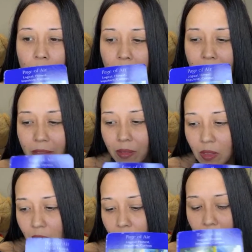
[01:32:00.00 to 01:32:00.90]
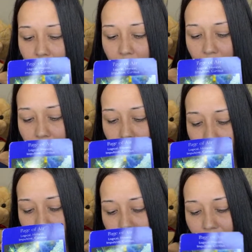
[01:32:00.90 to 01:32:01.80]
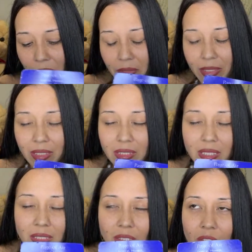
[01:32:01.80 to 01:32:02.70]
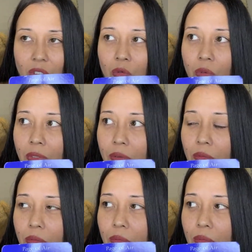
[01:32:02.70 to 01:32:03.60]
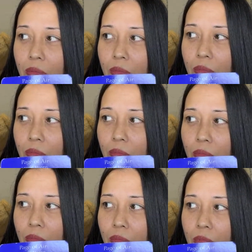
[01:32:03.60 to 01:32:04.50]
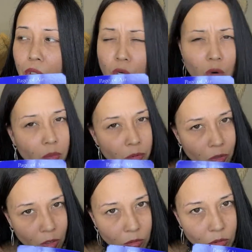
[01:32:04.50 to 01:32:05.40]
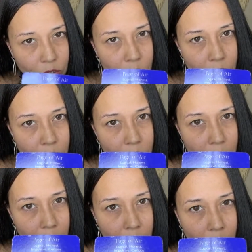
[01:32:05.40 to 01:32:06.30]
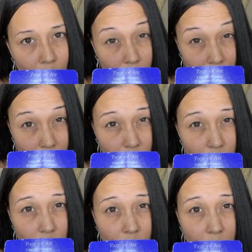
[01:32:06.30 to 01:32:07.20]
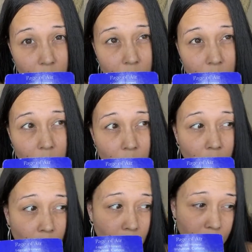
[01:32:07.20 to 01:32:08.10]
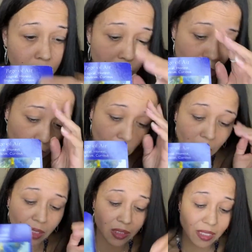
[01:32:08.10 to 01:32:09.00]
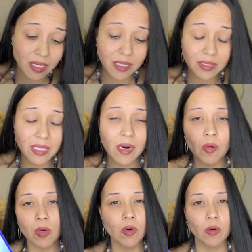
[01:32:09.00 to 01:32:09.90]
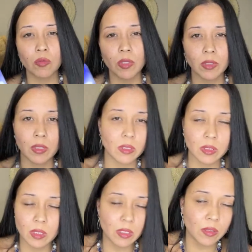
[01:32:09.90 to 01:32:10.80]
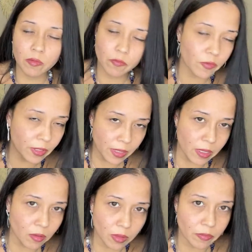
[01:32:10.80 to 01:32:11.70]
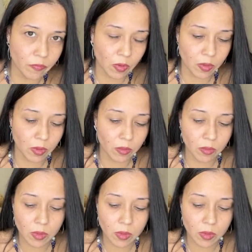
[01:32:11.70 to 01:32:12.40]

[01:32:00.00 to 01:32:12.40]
Like, I feel like this has to do with your approach in relationships. Because I get the Tower card with this, and don't freak out, Inferno.